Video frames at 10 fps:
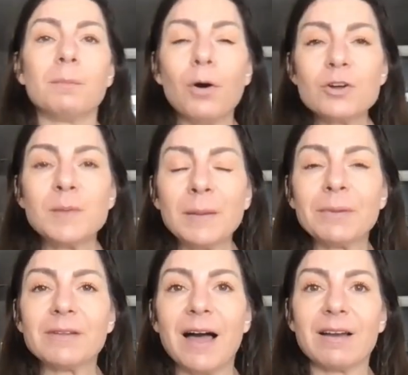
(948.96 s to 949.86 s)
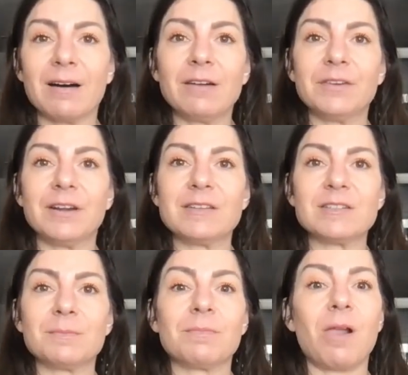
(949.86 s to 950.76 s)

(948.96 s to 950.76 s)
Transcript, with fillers: most people lack confidence.